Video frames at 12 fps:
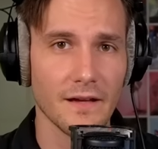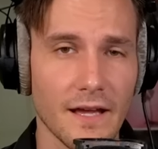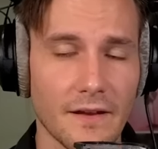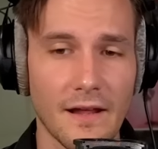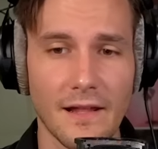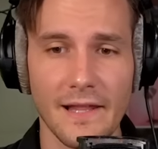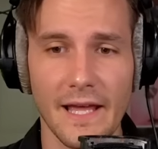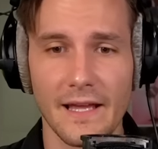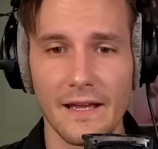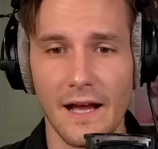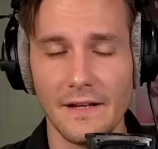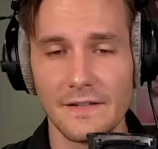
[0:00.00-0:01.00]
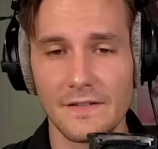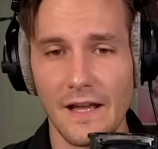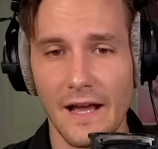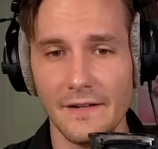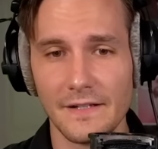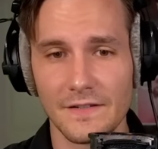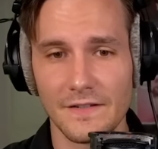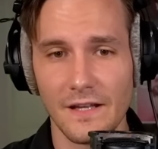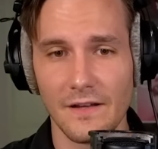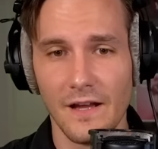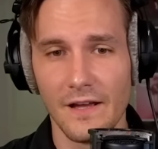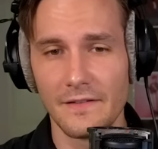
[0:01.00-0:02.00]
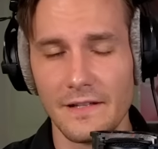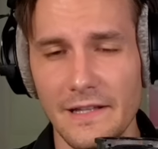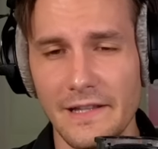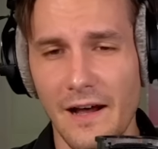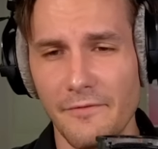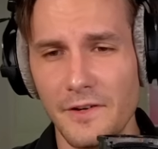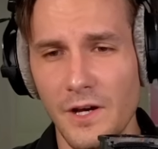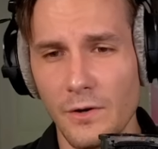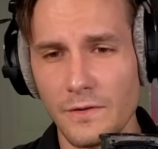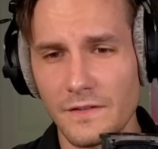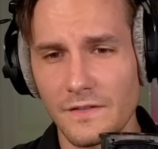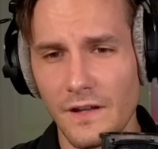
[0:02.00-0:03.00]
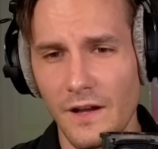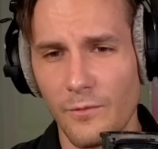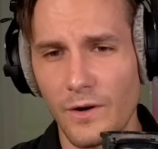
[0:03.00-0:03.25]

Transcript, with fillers: And like I just see love notes.